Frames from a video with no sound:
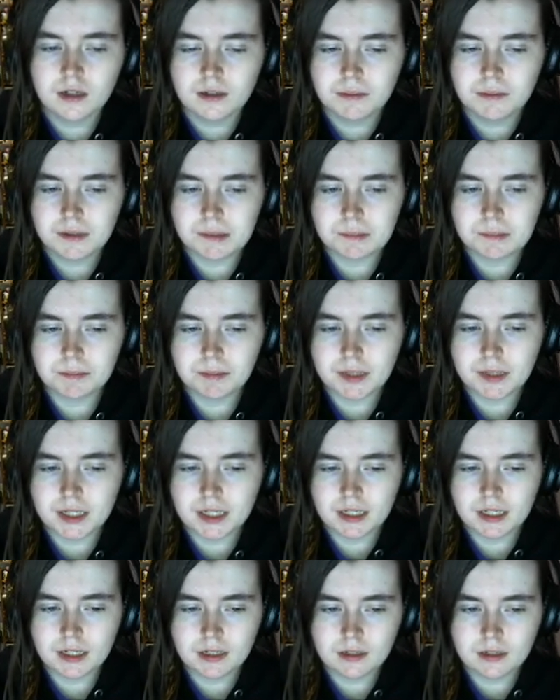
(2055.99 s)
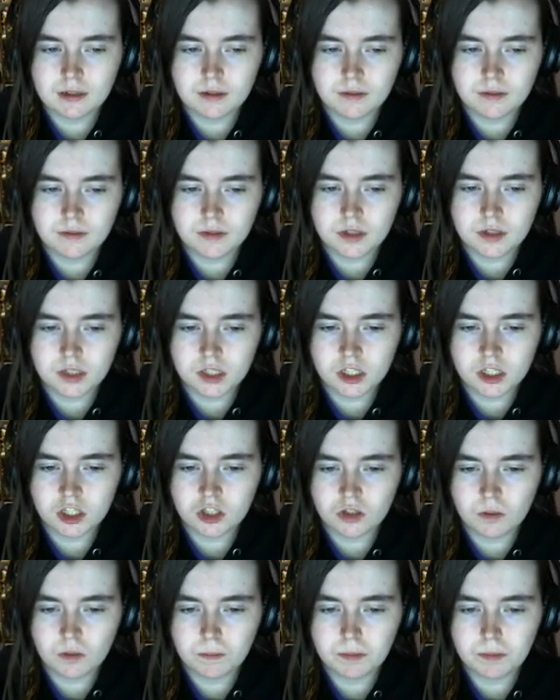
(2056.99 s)
But she's
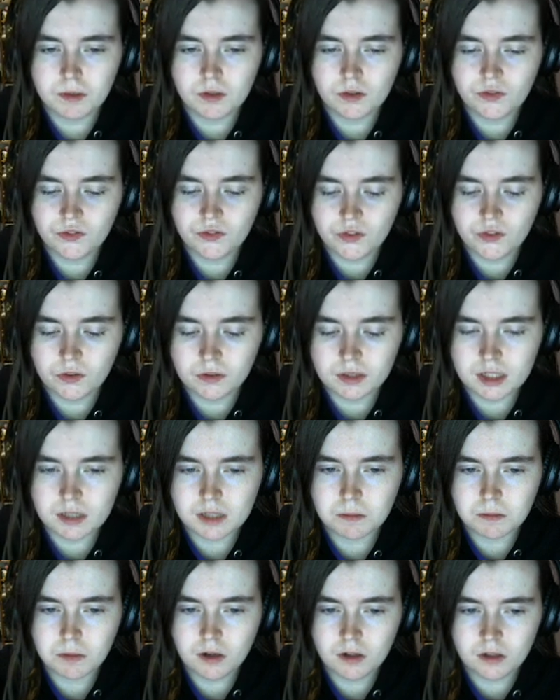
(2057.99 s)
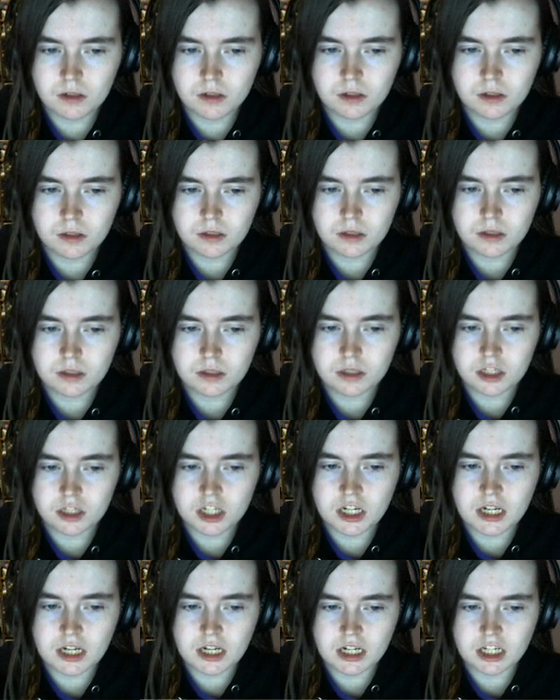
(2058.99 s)
so beautiful and smart.
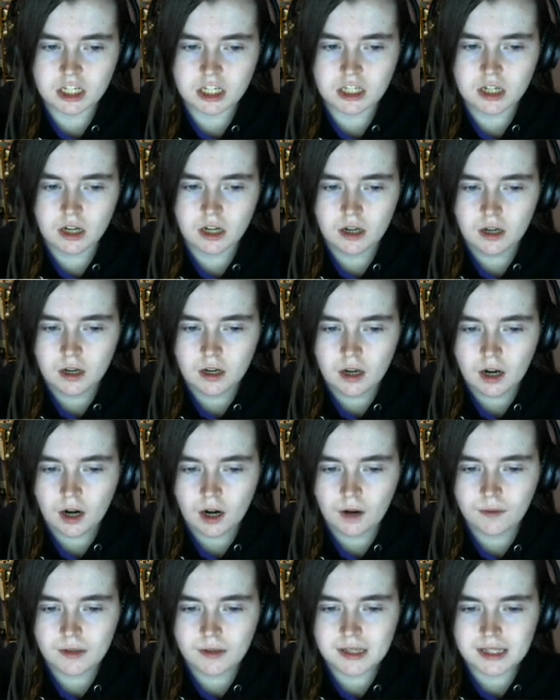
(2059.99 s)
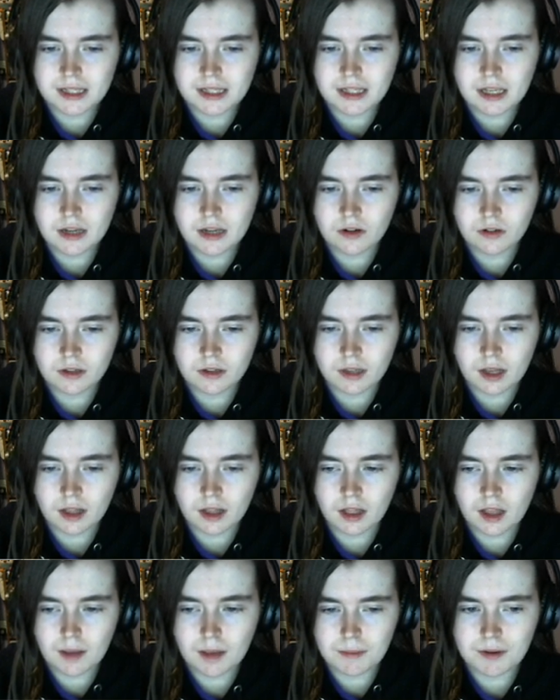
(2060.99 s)
Sheesh. I already see her in the
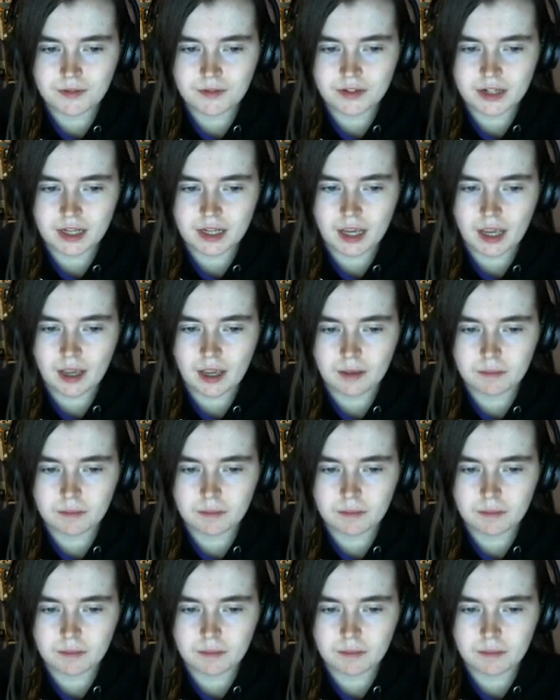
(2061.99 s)
club every day.